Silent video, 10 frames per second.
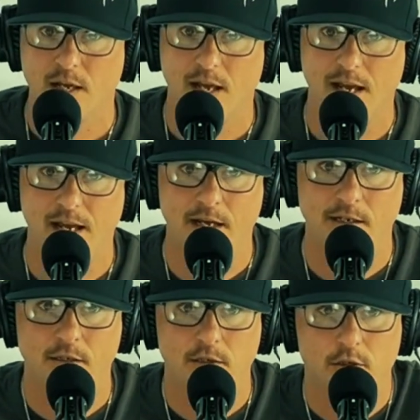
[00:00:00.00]

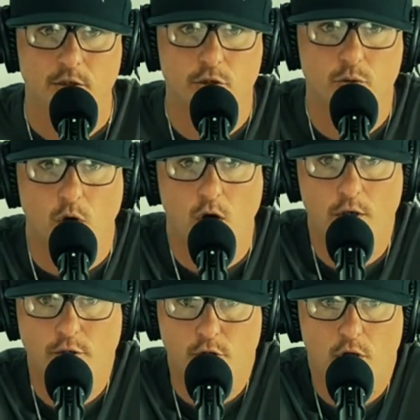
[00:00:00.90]
And you
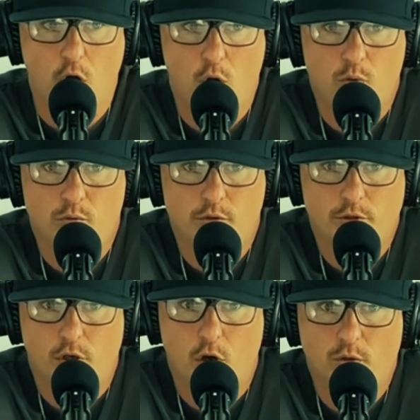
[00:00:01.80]
are your own
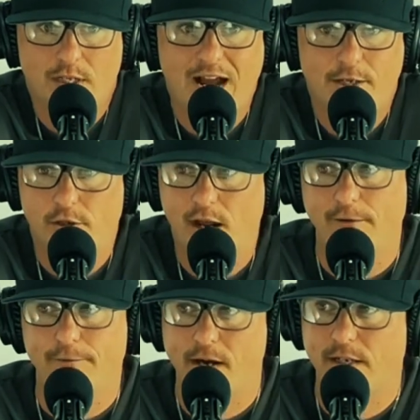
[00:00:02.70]
guy. You're not
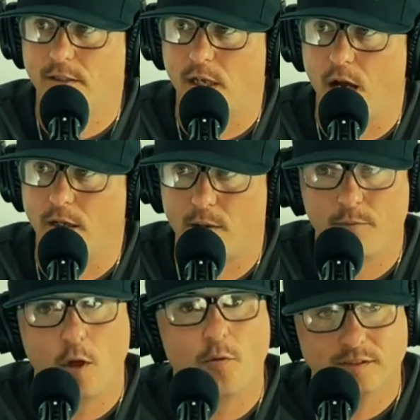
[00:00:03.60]
afraid to talk,
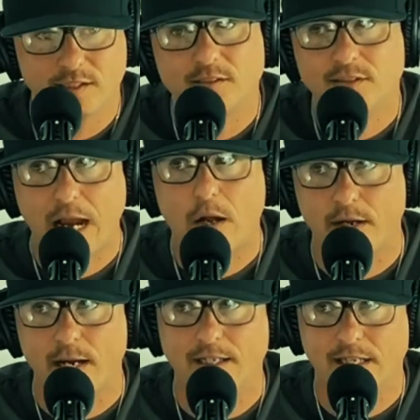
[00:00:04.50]
even though this is
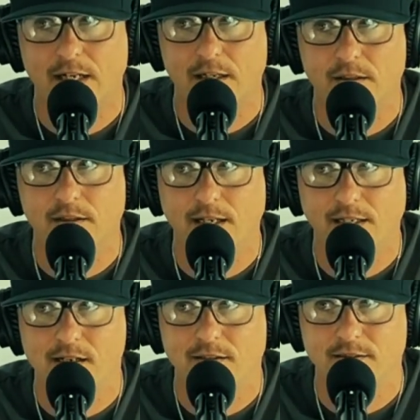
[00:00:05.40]
scary. I get
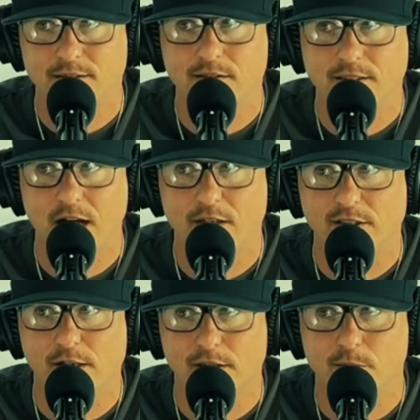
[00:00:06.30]
it. This is scary
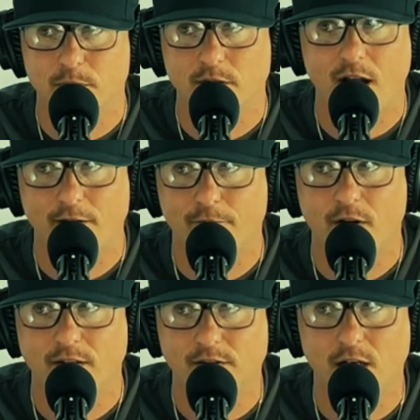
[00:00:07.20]
talking this, but you're not
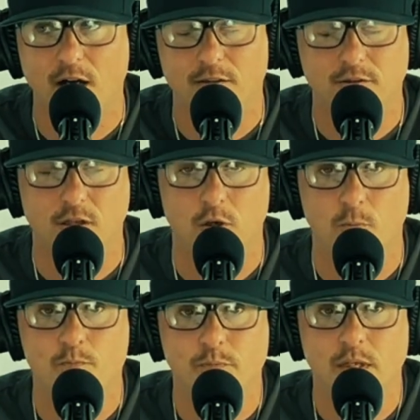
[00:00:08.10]
afraid to talk.
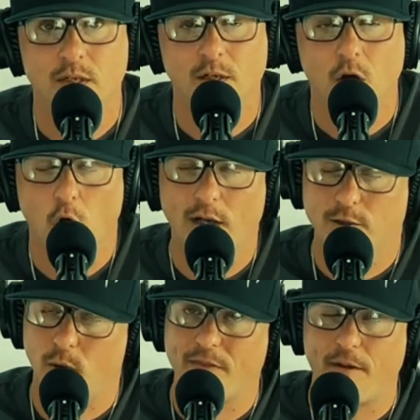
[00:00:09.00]
So, okay,
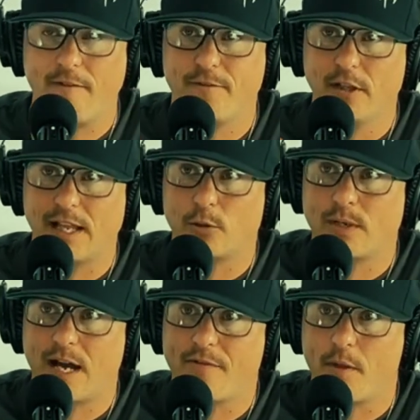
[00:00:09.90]
so I feel like we
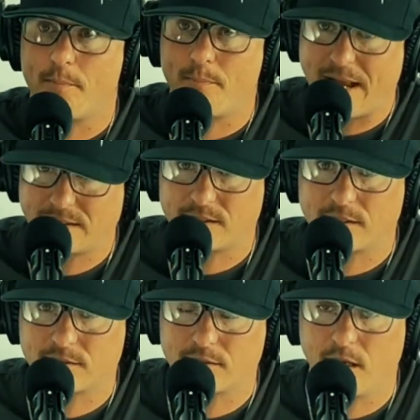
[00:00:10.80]
got the
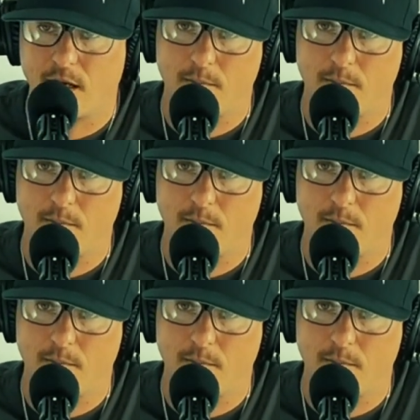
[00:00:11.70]
basics of.